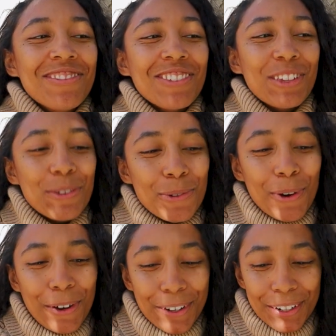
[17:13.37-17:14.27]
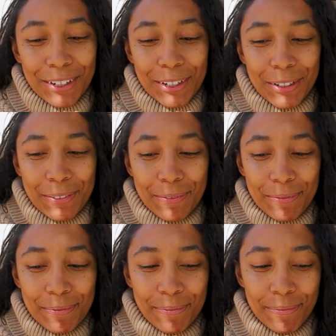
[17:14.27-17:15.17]
You are
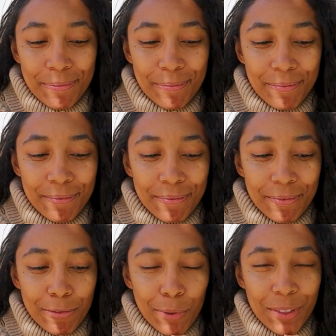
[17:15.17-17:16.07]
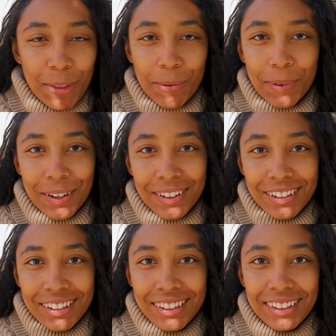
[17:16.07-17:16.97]
what the
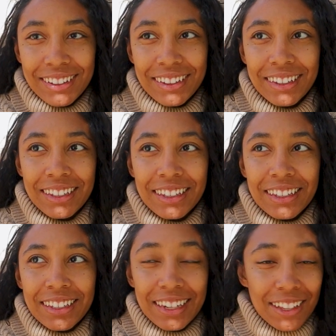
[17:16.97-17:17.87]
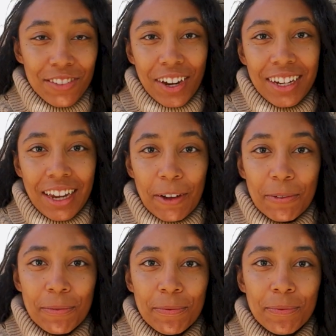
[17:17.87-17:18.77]
world needs right now.
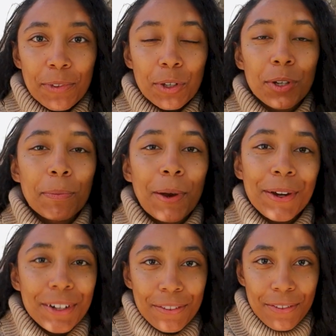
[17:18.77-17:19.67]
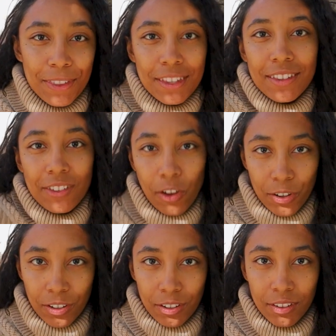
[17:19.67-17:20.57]
You're a part of this
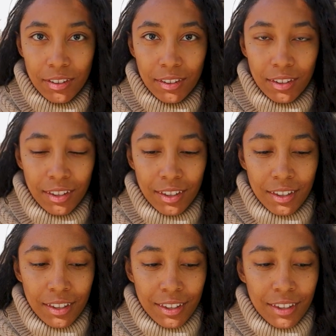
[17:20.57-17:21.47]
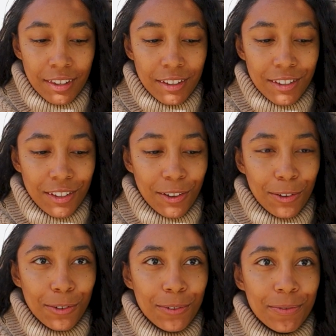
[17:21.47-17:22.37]
song.
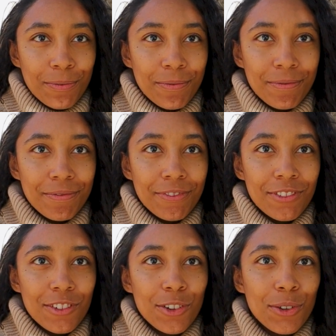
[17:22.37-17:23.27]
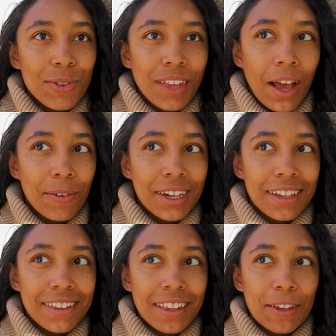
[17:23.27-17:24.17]
So choose how it
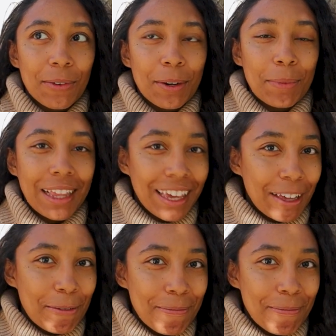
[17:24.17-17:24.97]
is that you want to play.